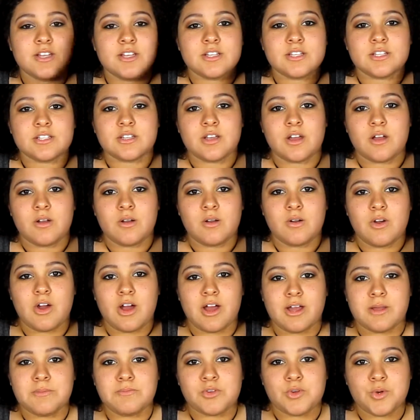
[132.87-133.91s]
So
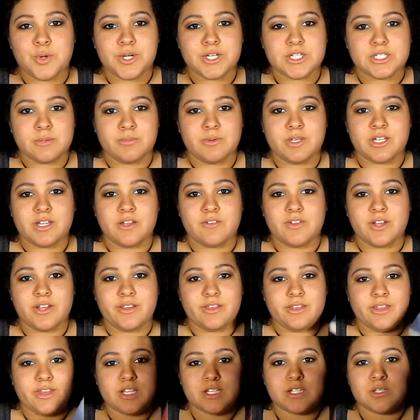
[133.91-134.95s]
I'm going to be
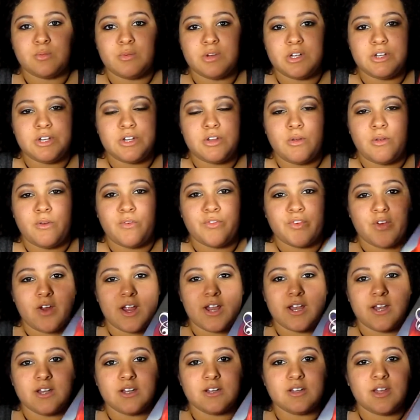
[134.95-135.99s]
giving this one to a
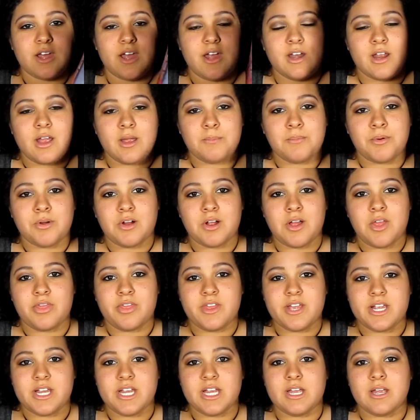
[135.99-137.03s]
friend, and I bought
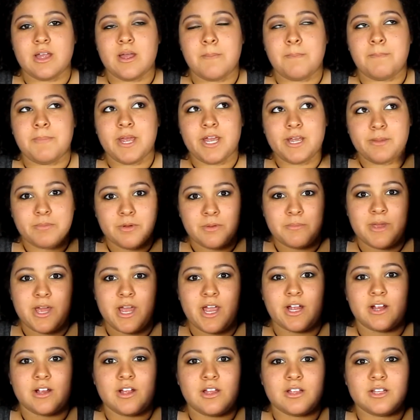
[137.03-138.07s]
the
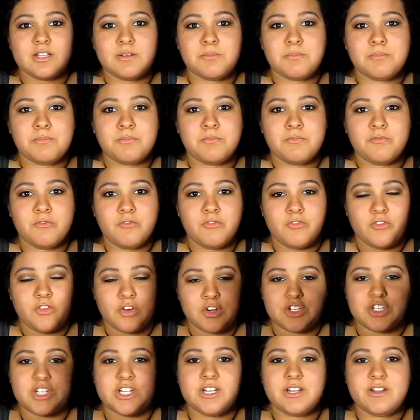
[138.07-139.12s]
paperback
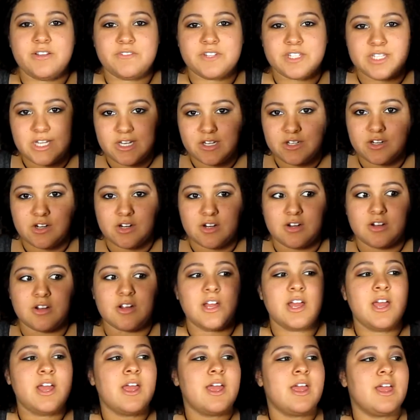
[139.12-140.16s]
version of Cinder,
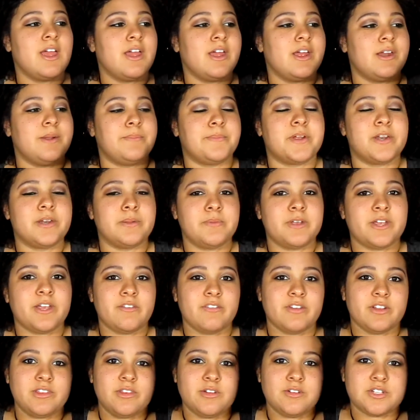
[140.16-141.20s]
and I'm going to be
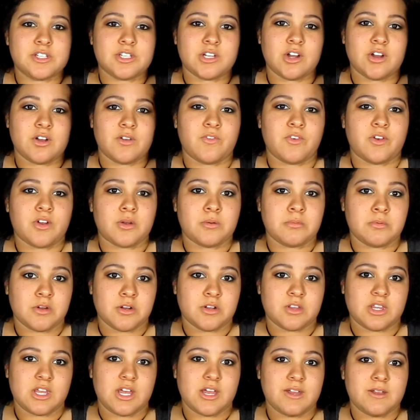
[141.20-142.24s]
giving those to her for her
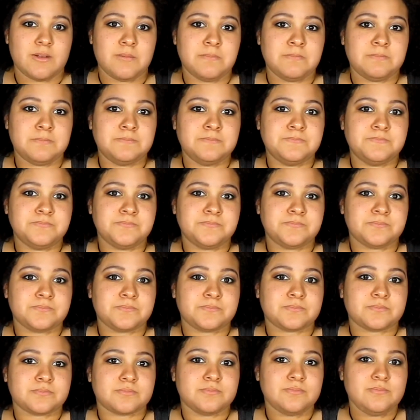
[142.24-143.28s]
birthday.
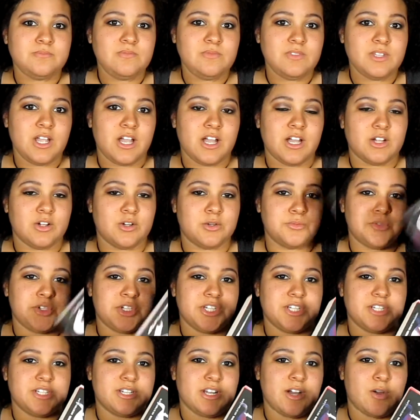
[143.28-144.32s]
I hope
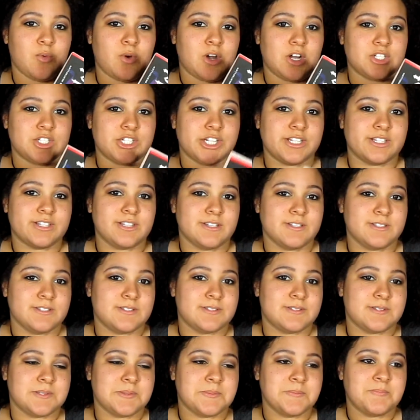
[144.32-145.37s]
she's not watching
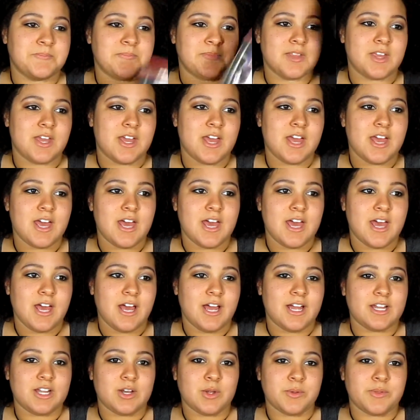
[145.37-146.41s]
this.
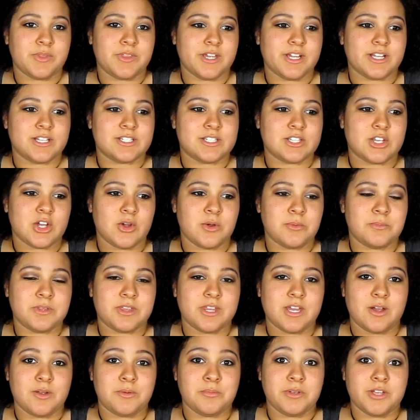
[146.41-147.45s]
I don't think so, but
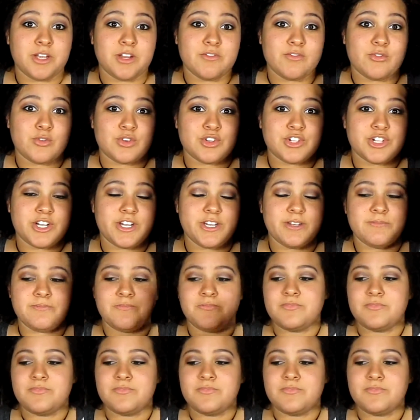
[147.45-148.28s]
that would be unfortunate.